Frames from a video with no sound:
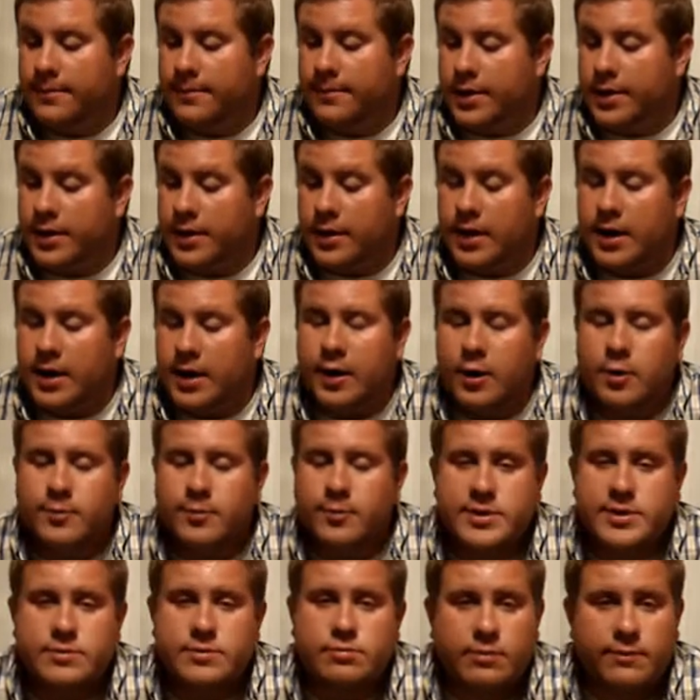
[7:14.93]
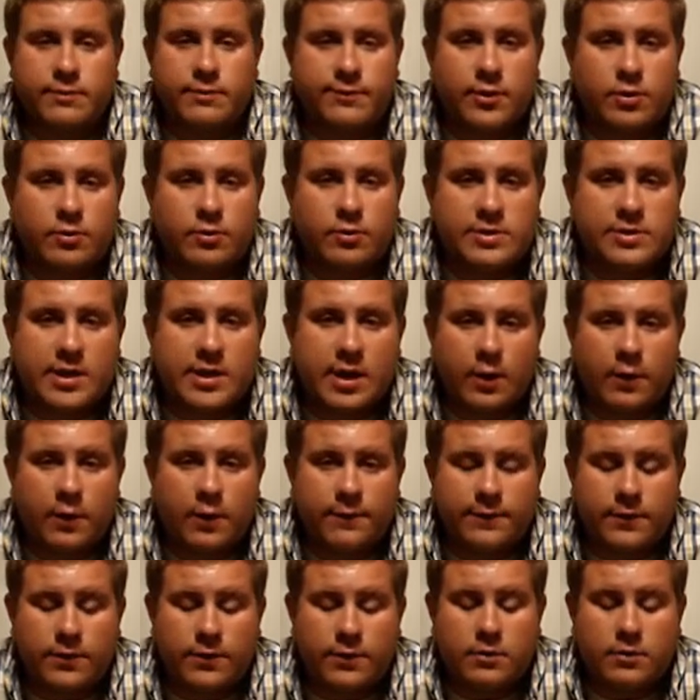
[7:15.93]
But I hope this review was
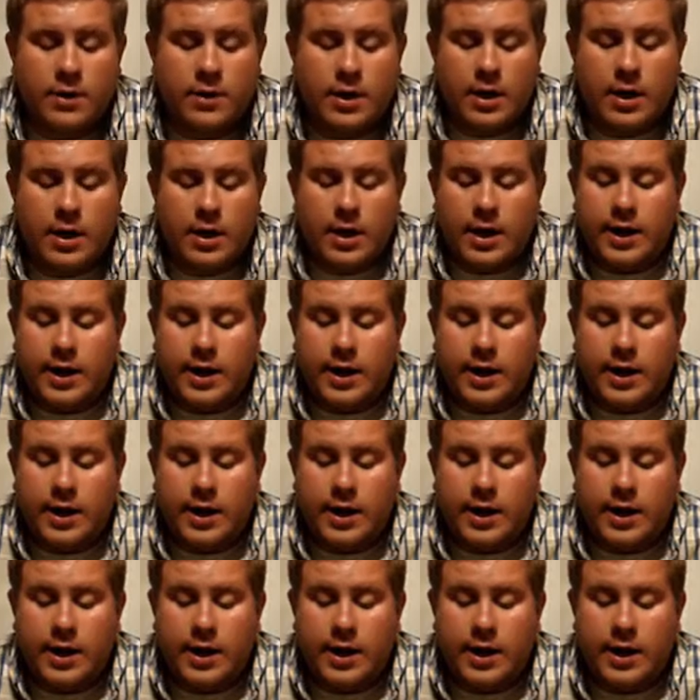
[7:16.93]
helpful.